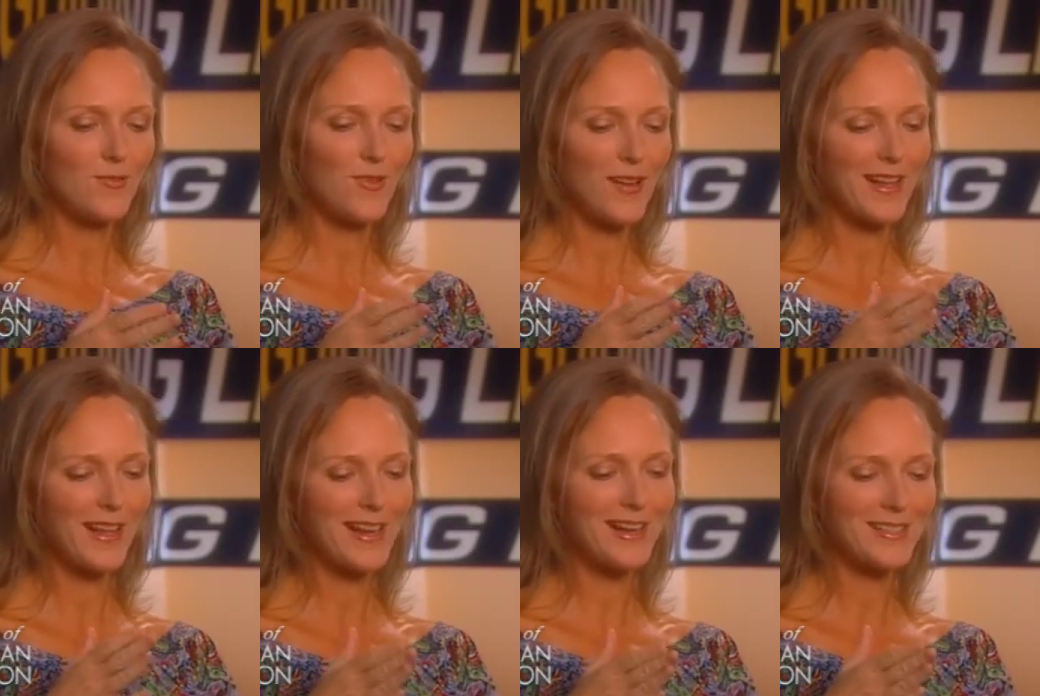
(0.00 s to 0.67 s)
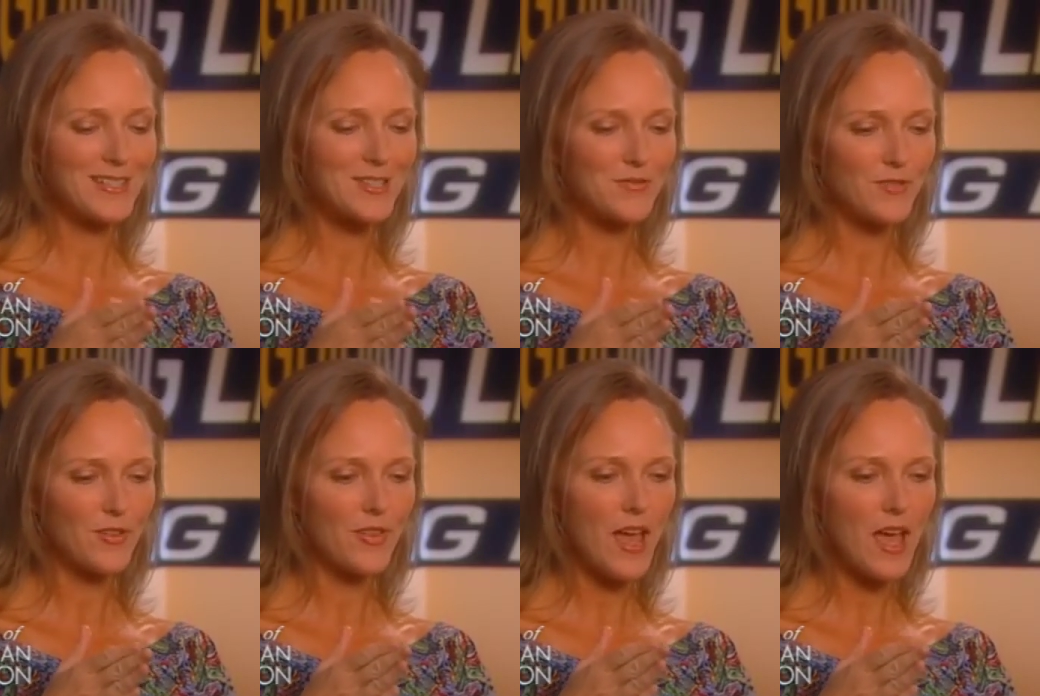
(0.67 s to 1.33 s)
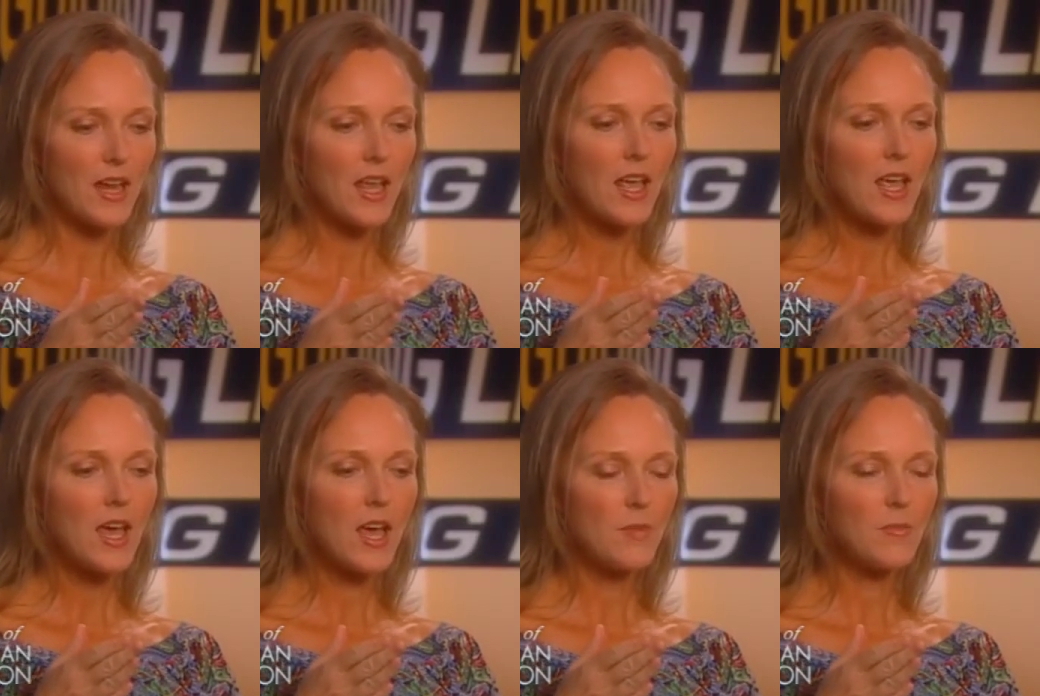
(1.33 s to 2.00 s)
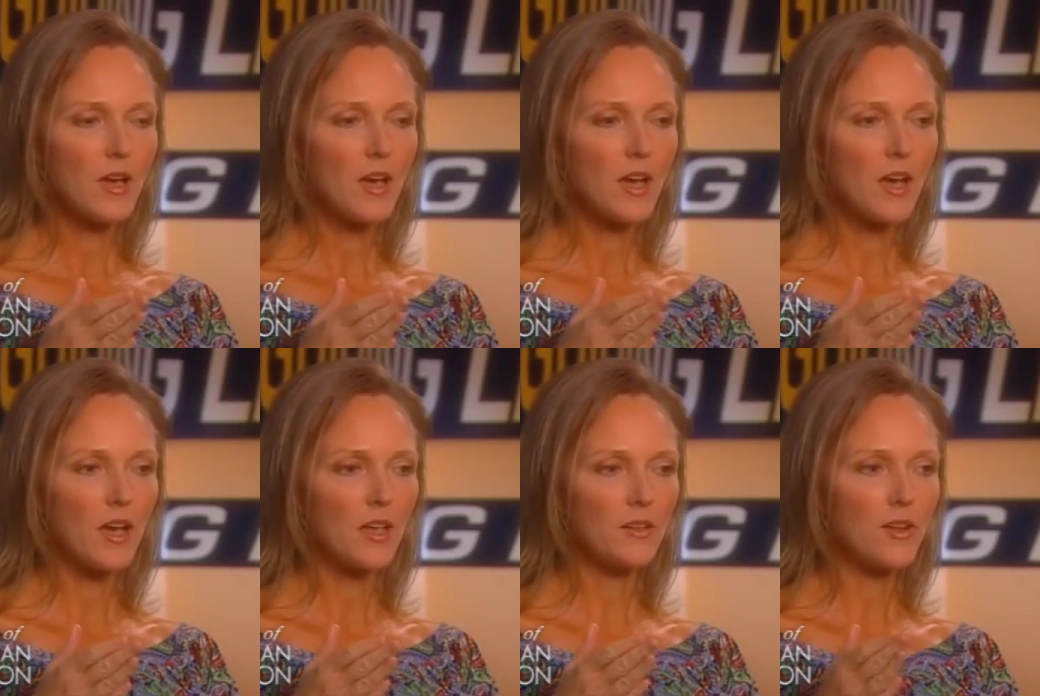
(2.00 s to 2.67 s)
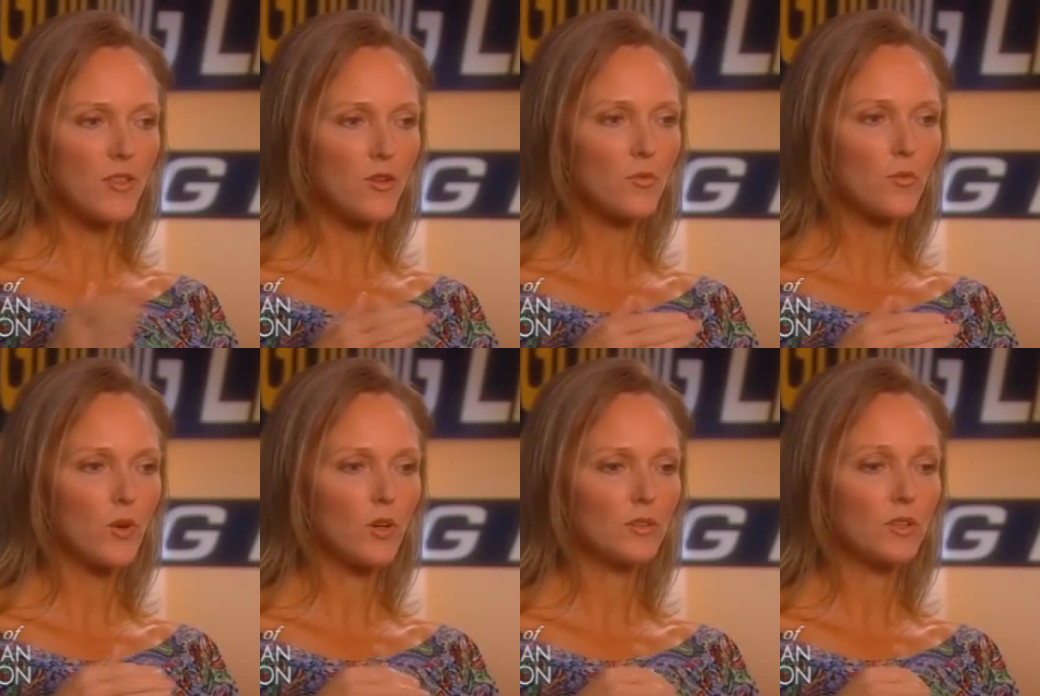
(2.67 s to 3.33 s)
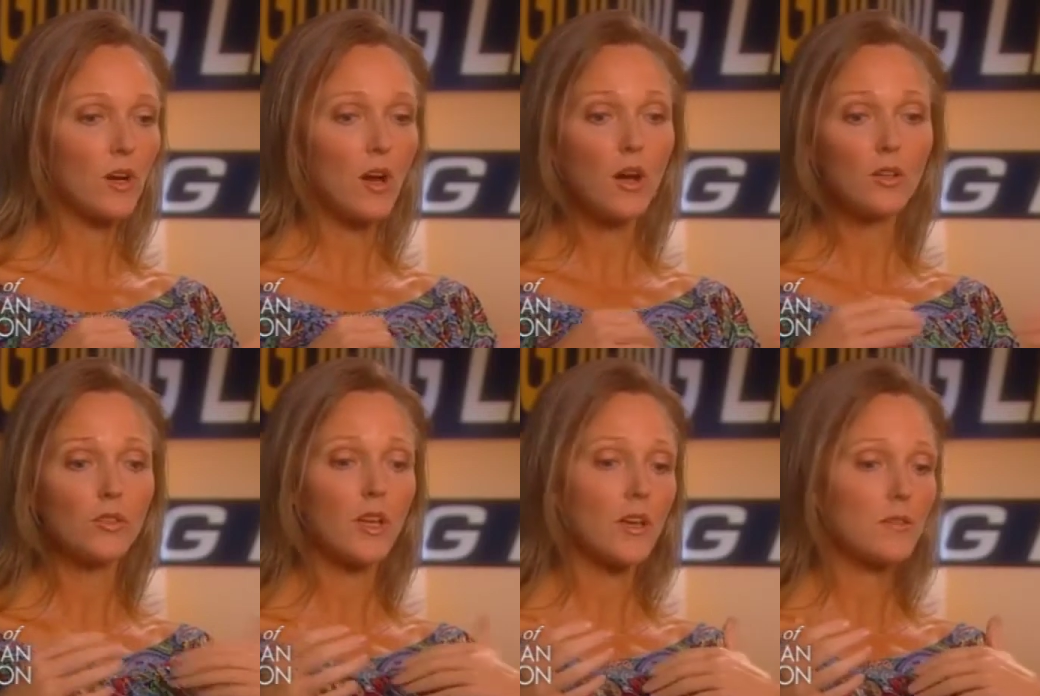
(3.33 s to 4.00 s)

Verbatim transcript: while I had auditioned for that, um, another world called.